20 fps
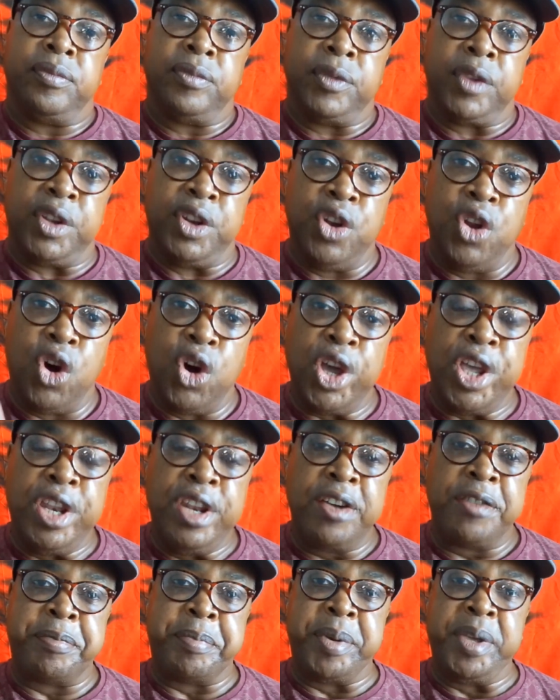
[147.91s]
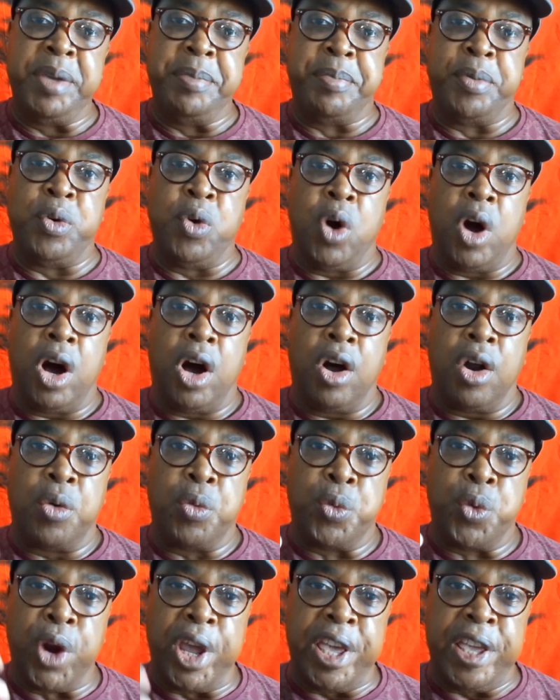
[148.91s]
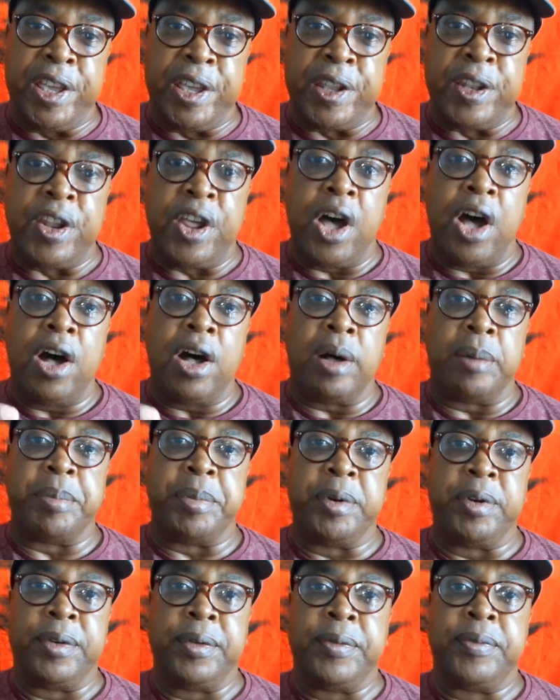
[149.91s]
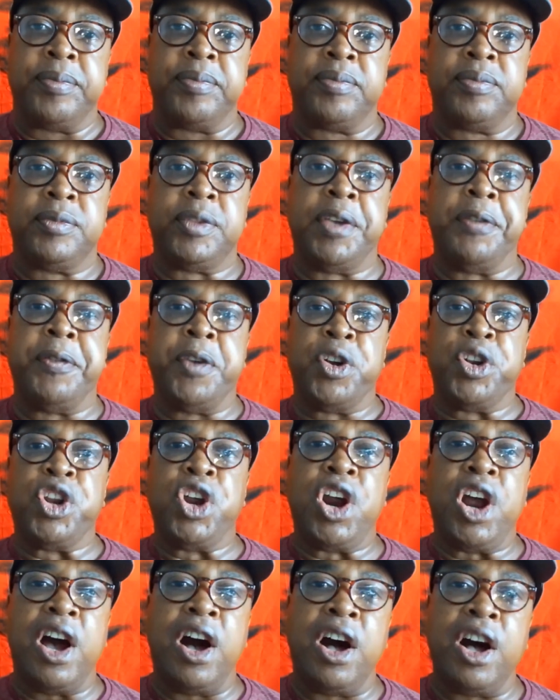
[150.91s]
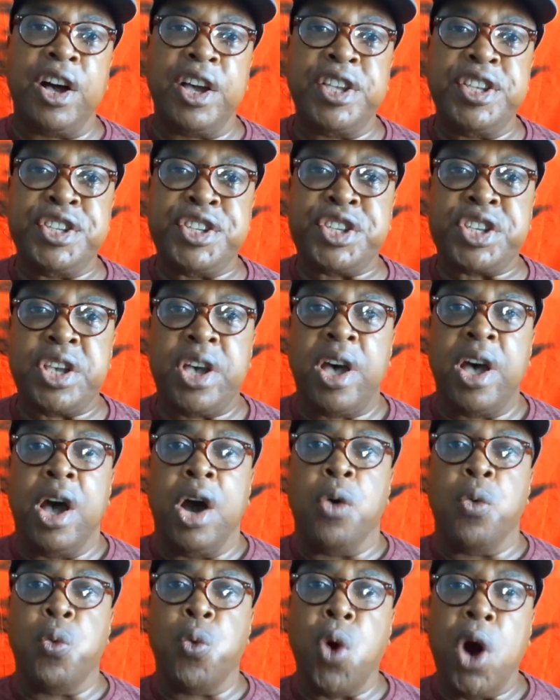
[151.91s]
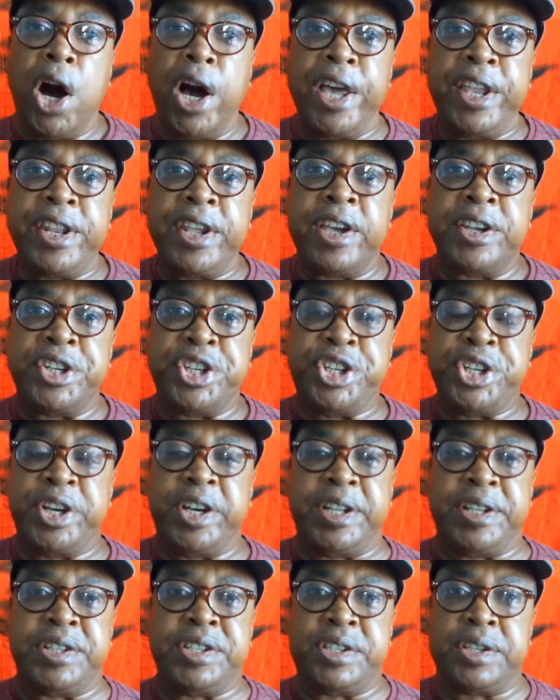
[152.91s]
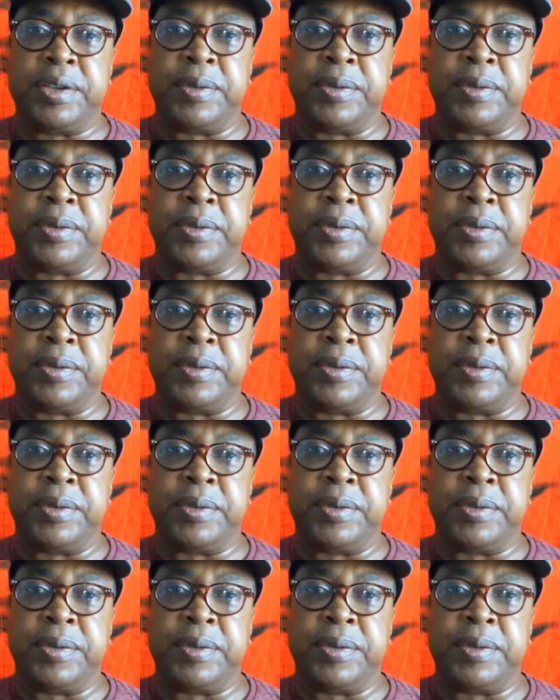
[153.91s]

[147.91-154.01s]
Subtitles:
Not enough people are waking up. They've got their eyes wide shut.